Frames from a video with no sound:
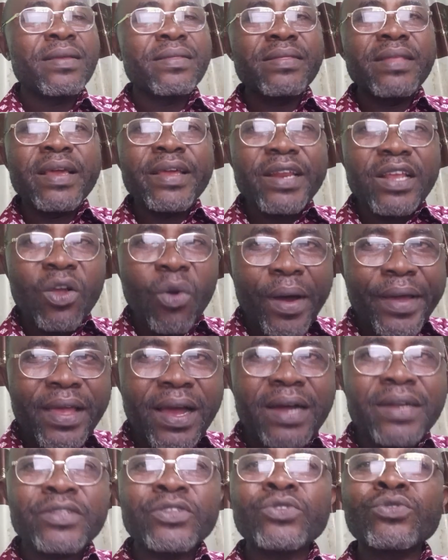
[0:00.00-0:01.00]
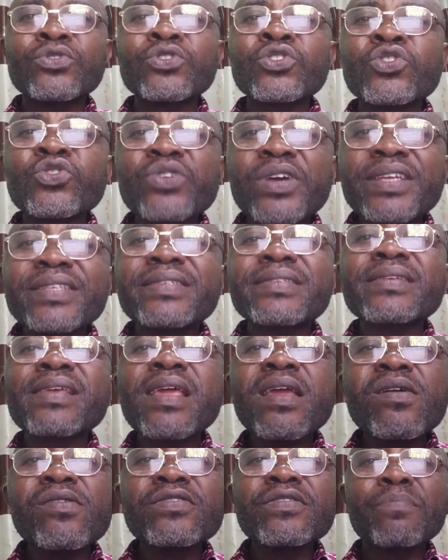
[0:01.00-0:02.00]
they require to train
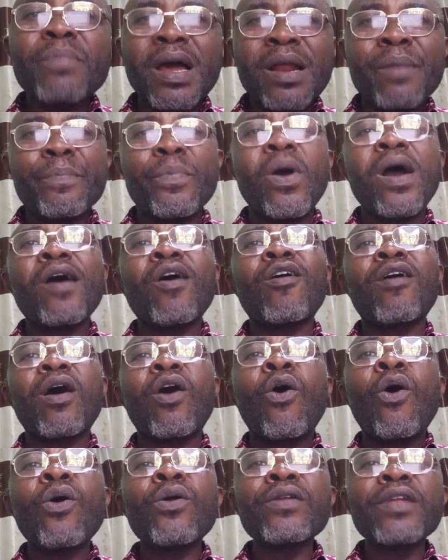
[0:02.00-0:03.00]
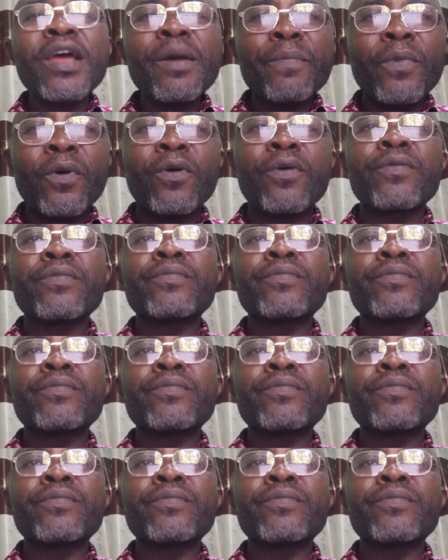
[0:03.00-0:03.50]
skilled manpower or labor.